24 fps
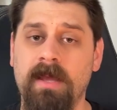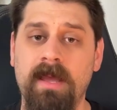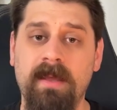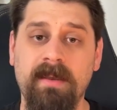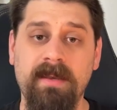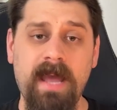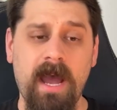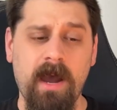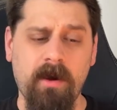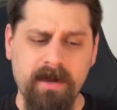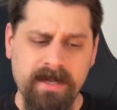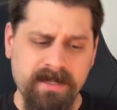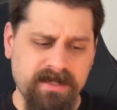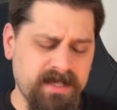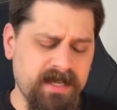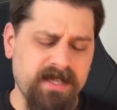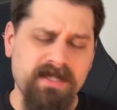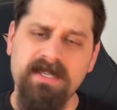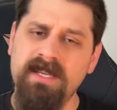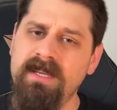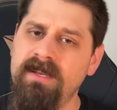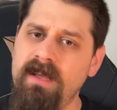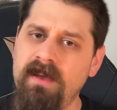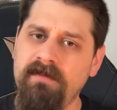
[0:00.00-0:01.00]
Now, it's
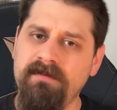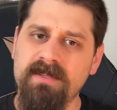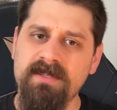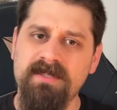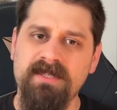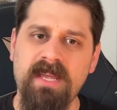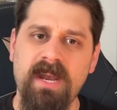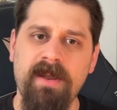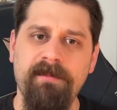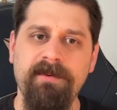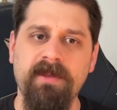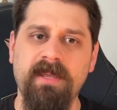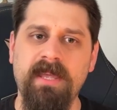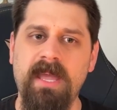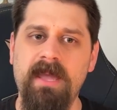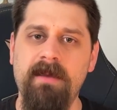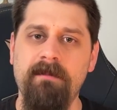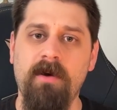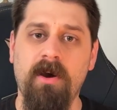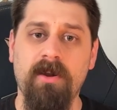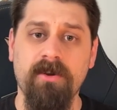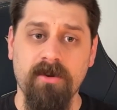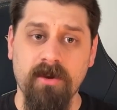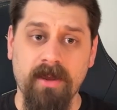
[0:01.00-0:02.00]
easy enough to set up a game
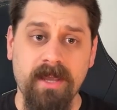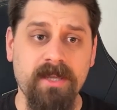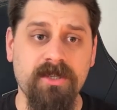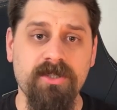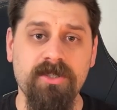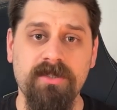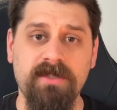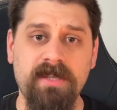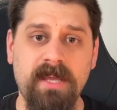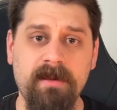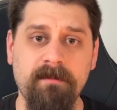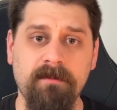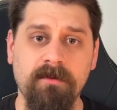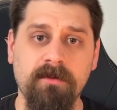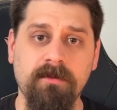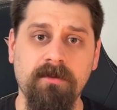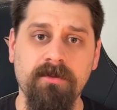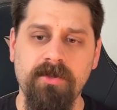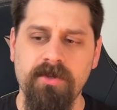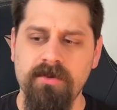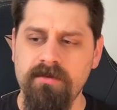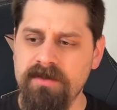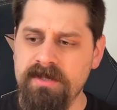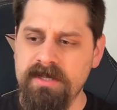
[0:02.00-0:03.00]
on your kitchen table
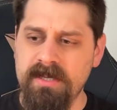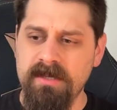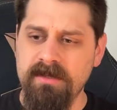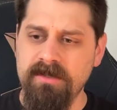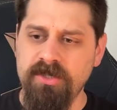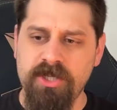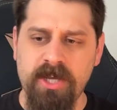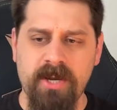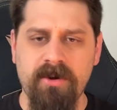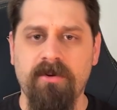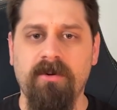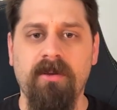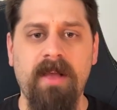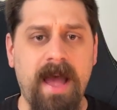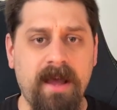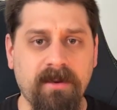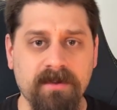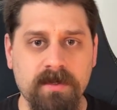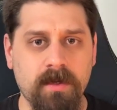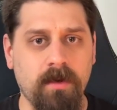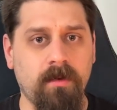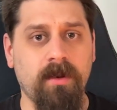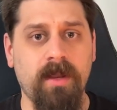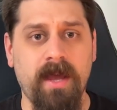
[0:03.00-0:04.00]
using general
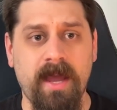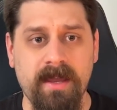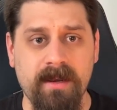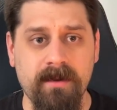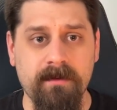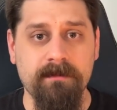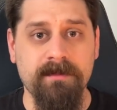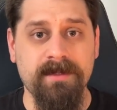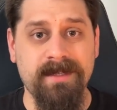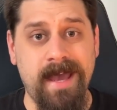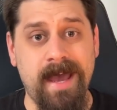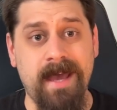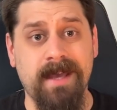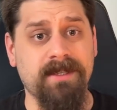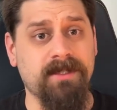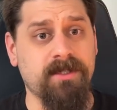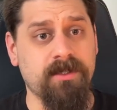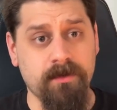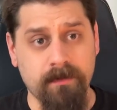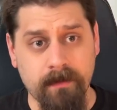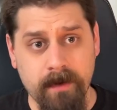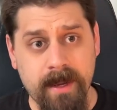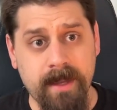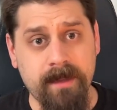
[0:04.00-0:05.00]
household items as
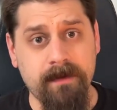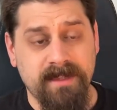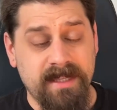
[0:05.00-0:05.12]
terrain.